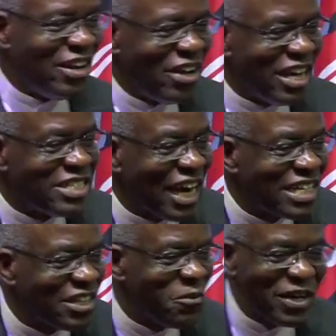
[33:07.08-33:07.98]
is
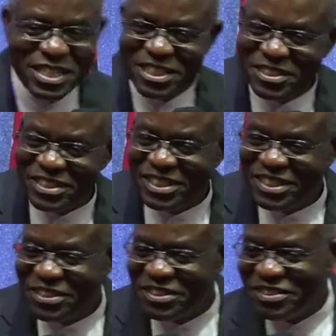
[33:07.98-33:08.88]
targeting what?
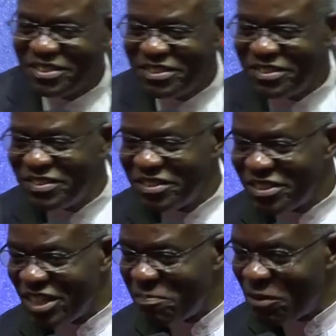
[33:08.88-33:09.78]
It's
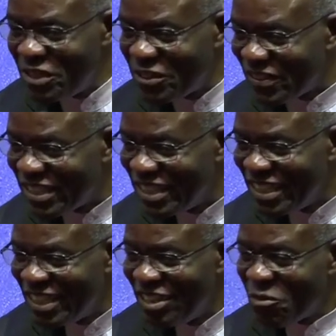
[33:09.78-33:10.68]
in provisions.
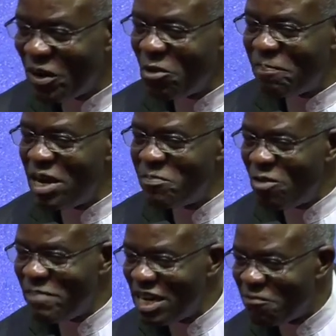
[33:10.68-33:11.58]
When you pay more
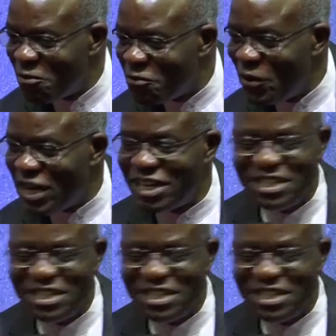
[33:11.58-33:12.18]
money for fuel,